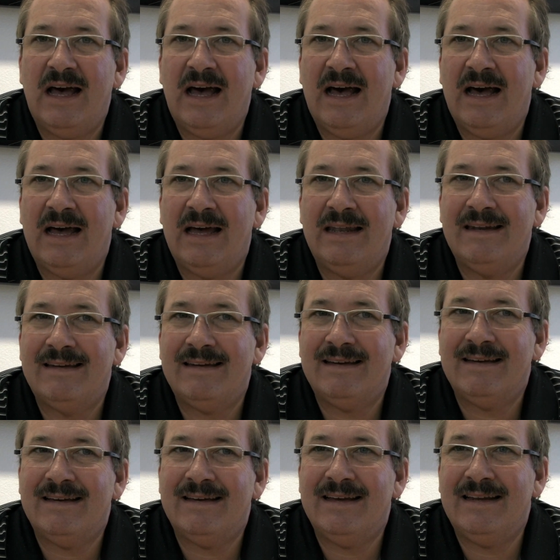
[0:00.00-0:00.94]
and
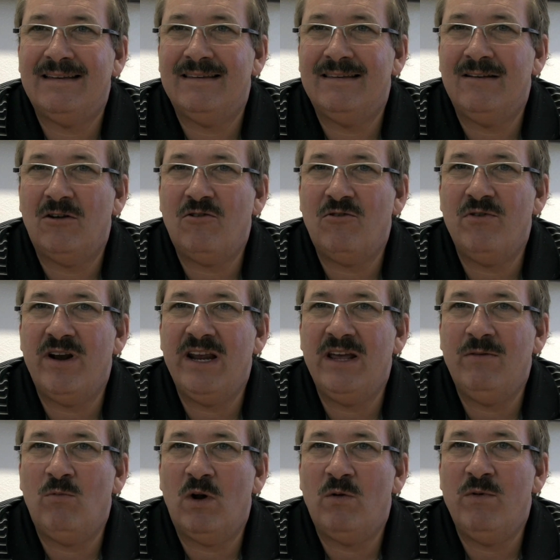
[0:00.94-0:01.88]
it's not
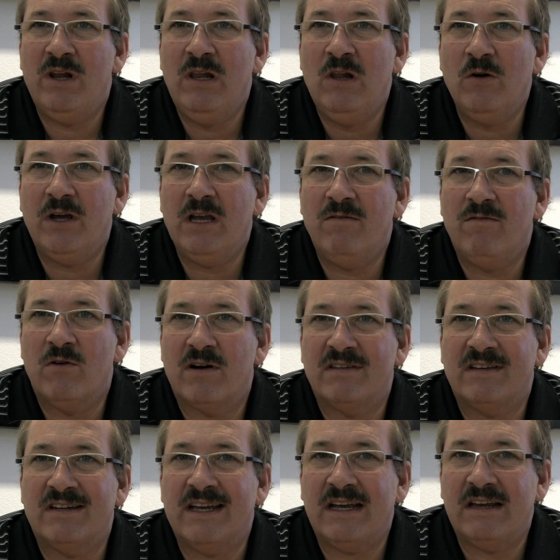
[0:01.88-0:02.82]
really what we're looking for
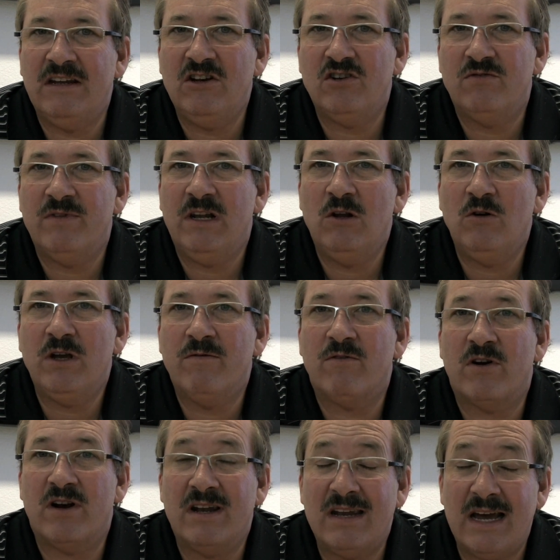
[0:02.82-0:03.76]
as a technician. We're looking
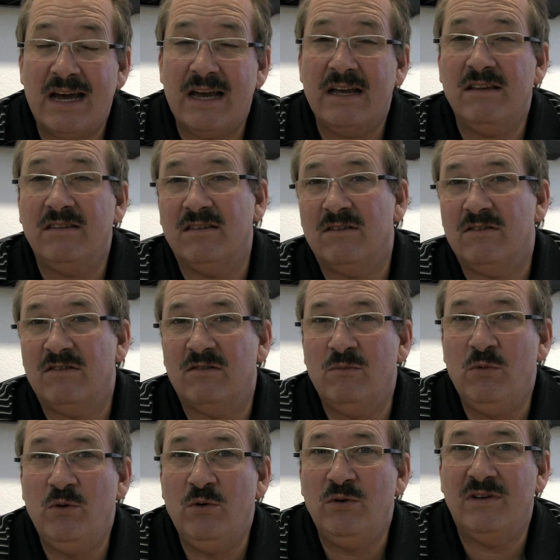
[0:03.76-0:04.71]
for a nice,
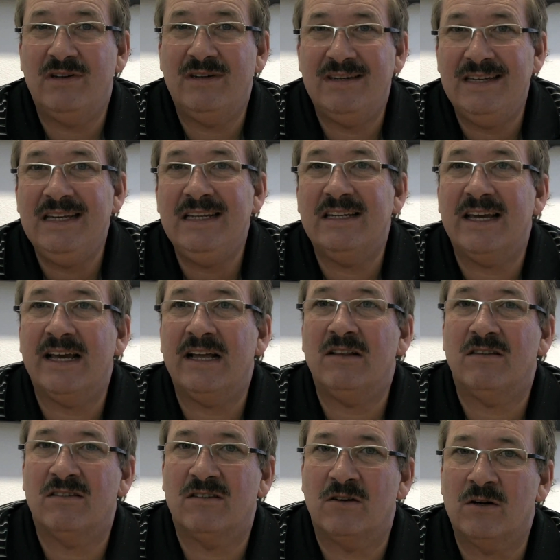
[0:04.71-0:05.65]
smooth,
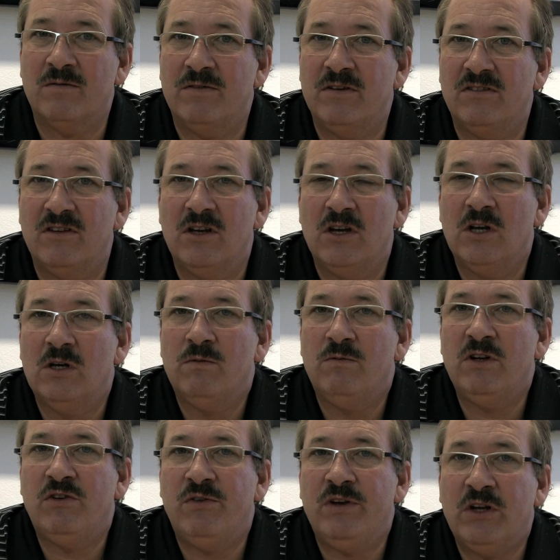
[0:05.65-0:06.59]
detailed surface,
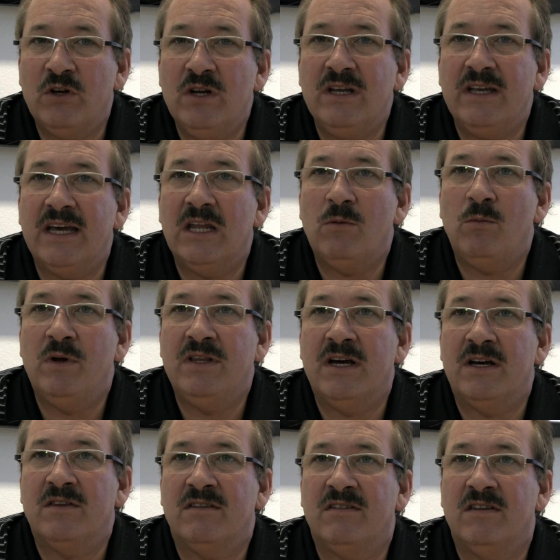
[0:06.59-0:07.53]
which we couldn't get with
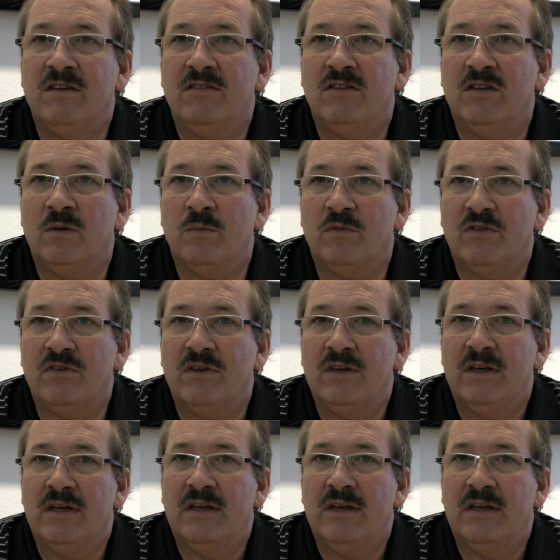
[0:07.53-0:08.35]
the other systems.